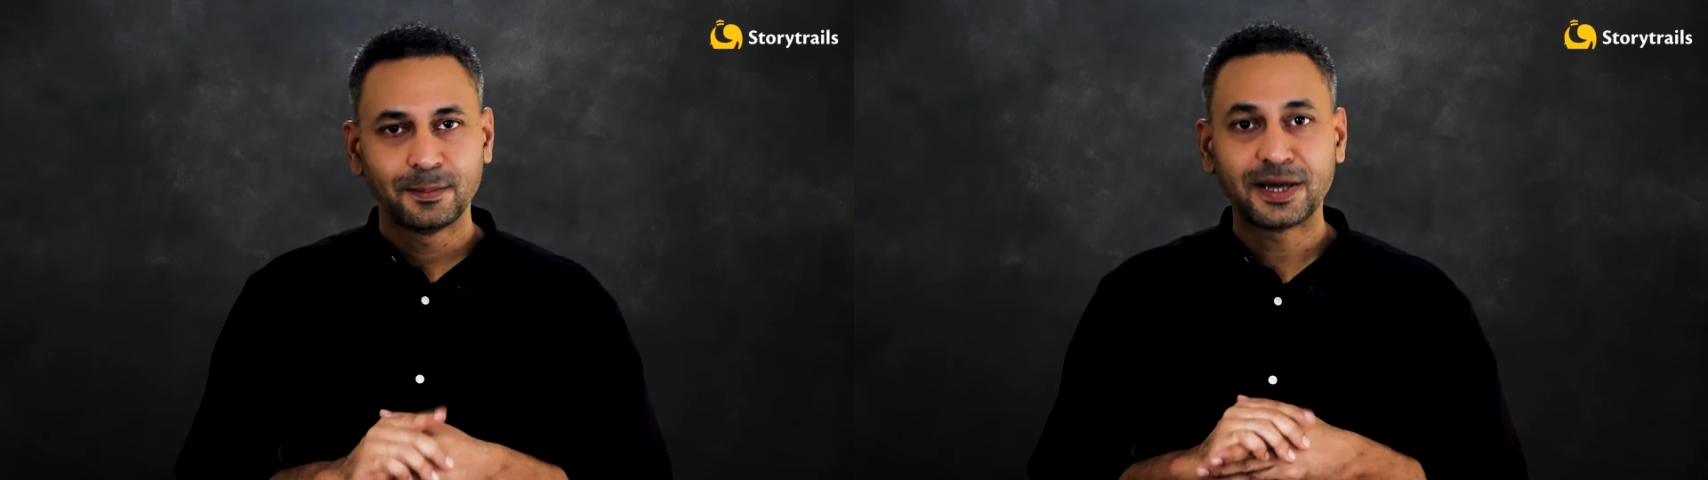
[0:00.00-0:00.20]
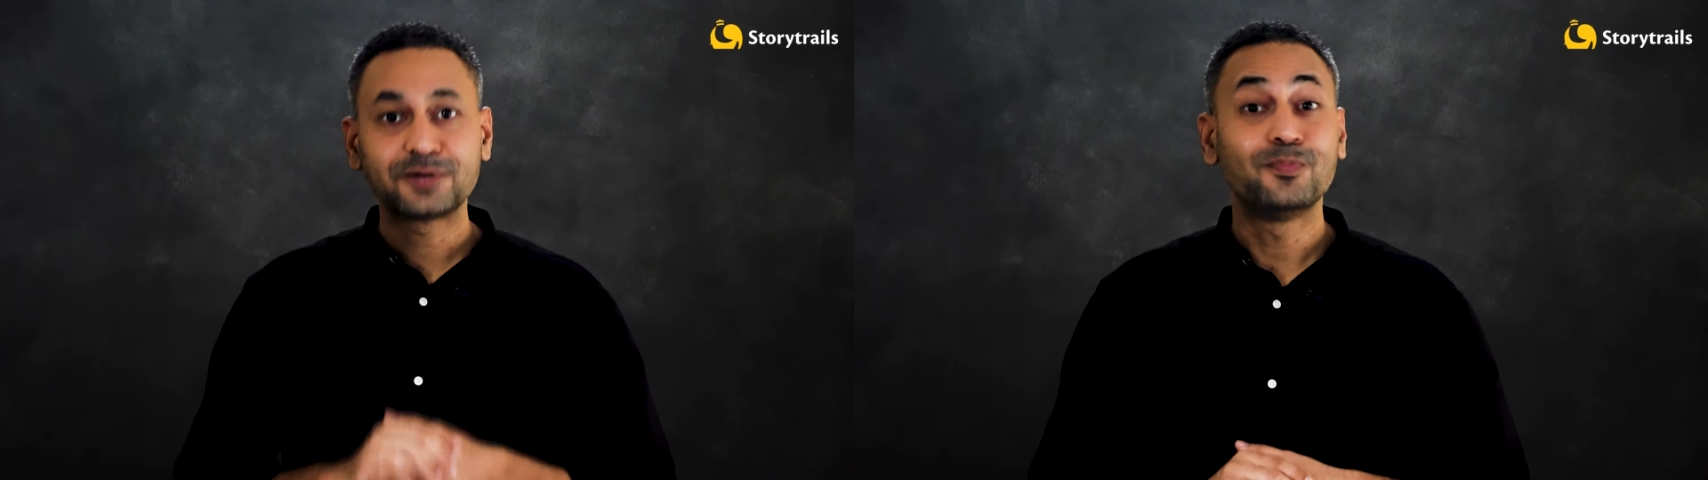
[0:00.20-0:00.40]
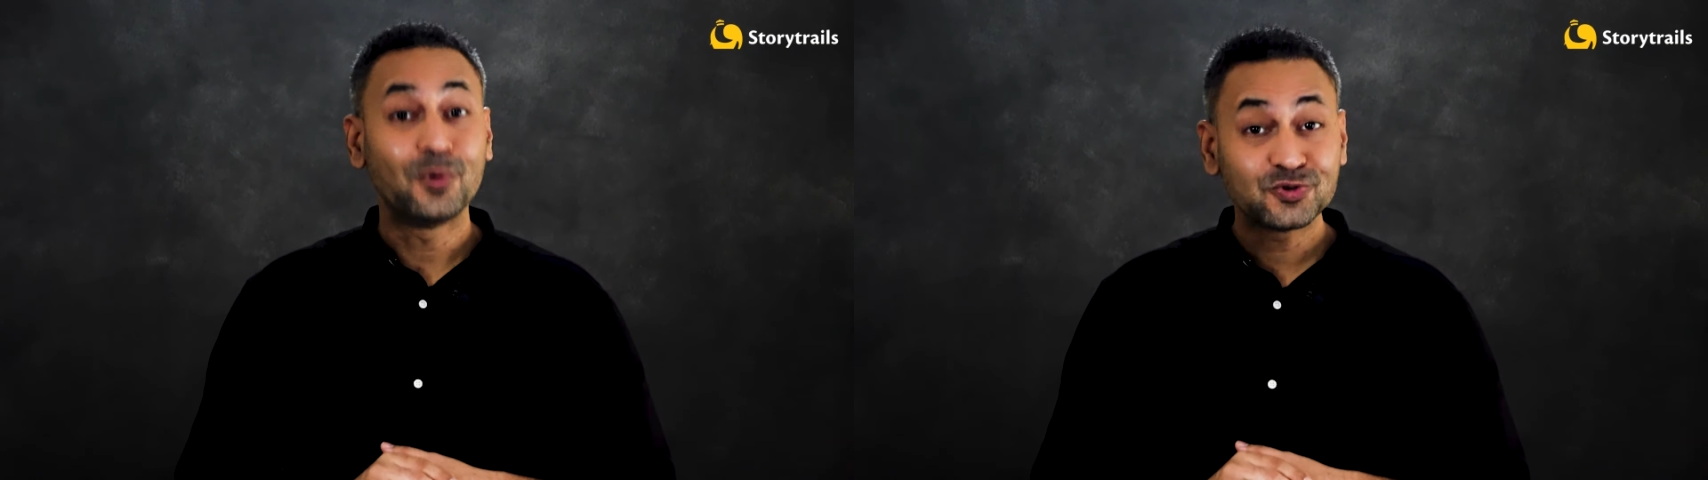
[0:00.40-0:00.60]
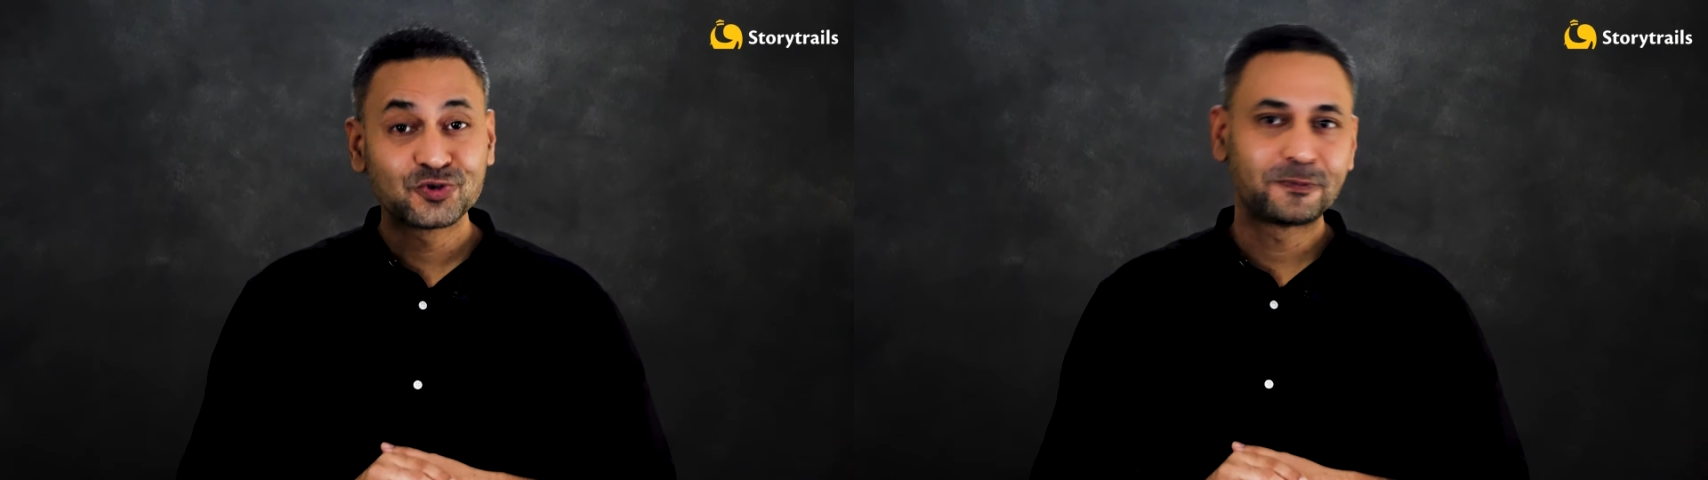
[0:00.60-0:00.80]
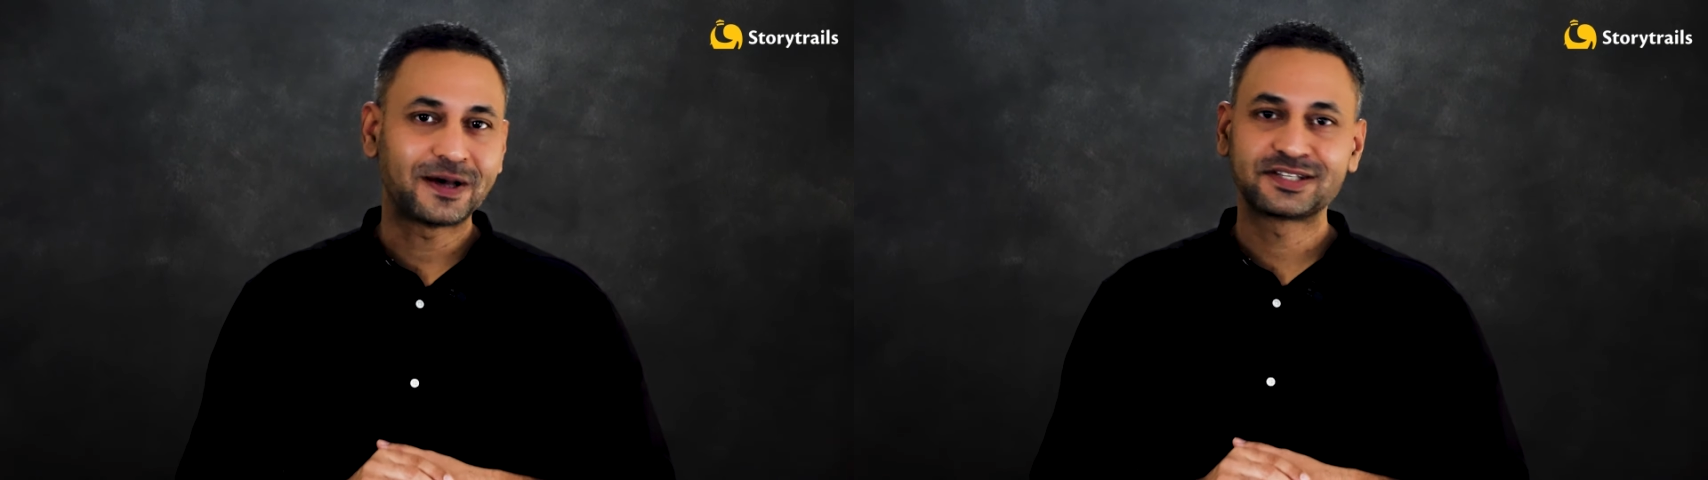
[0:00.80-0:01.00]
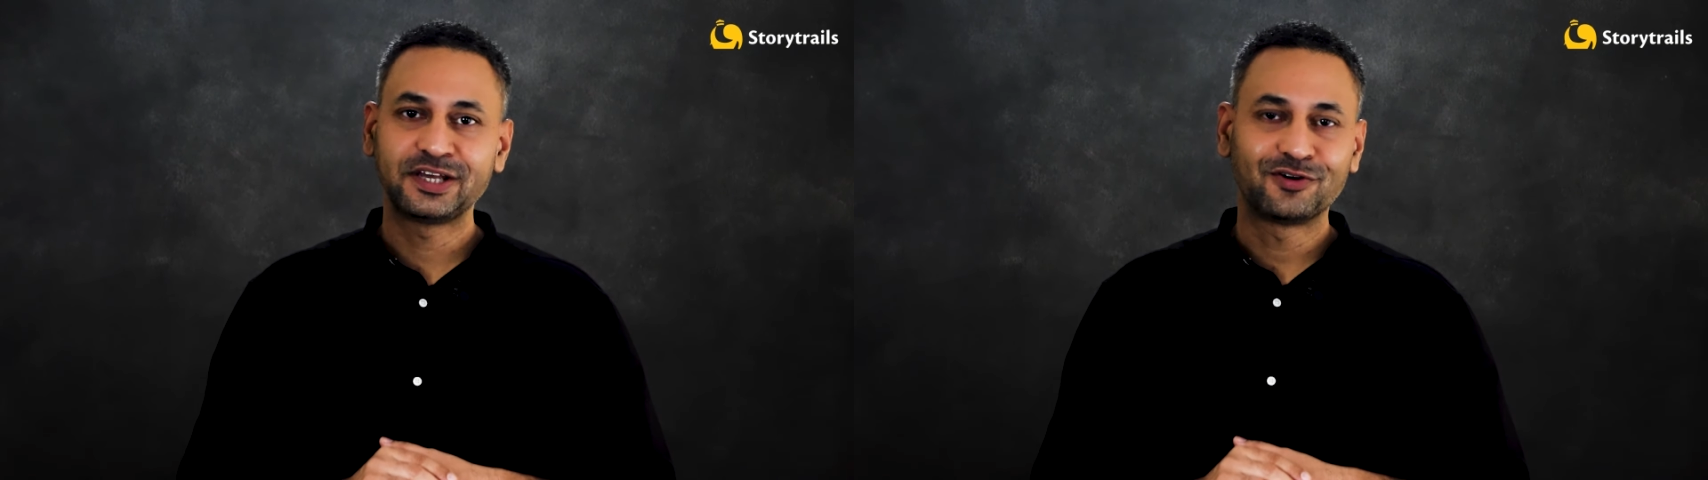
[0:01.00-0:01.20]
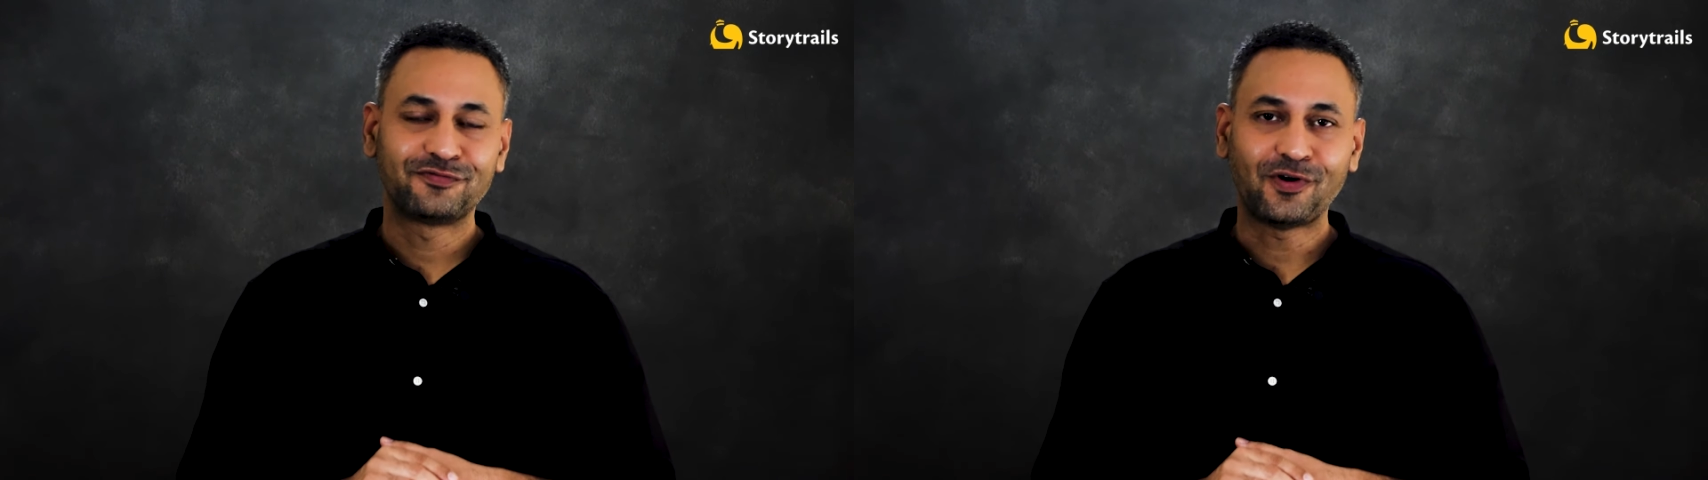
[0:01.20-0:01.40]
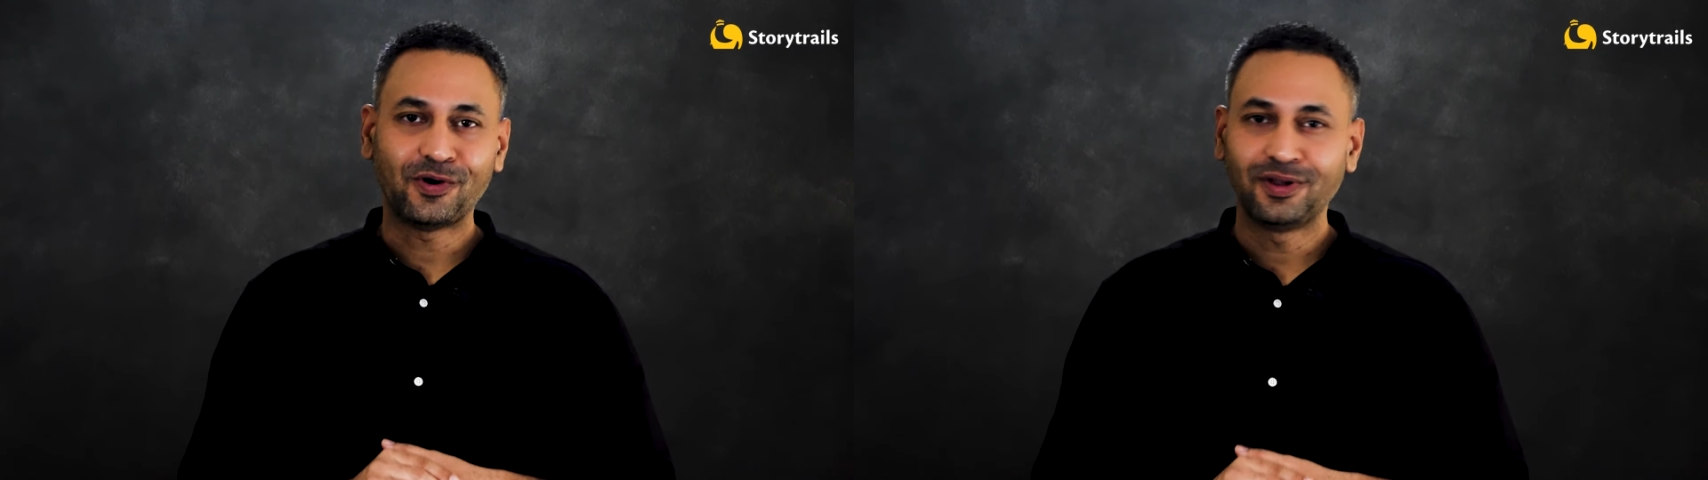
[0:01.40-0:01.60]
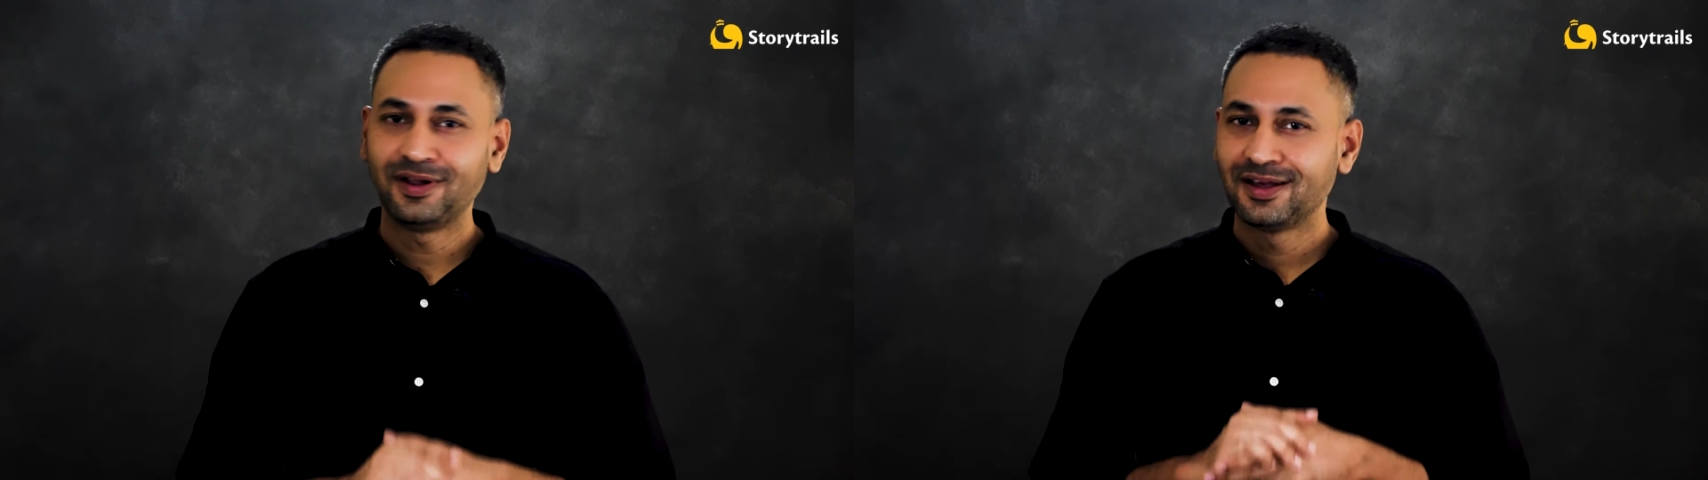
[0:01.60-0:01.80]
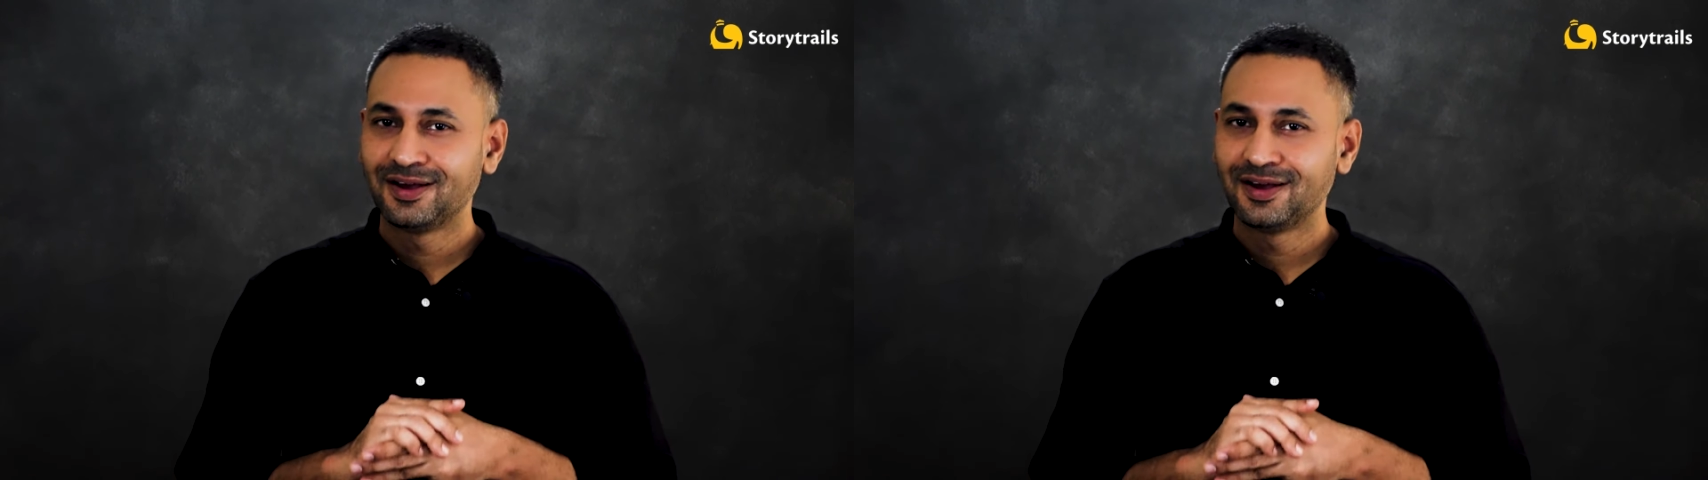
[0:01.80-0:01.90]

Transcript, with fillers: But most puzzling of all